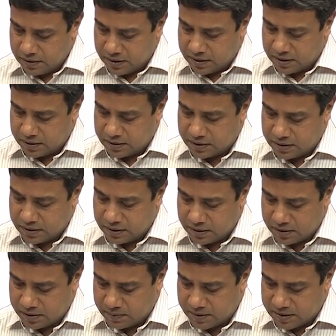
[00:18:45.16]
And the third
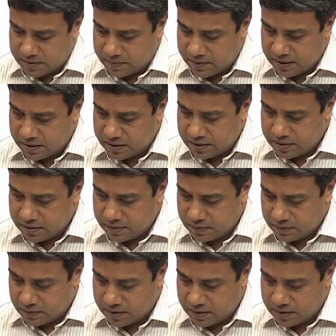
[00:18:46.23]
term is minus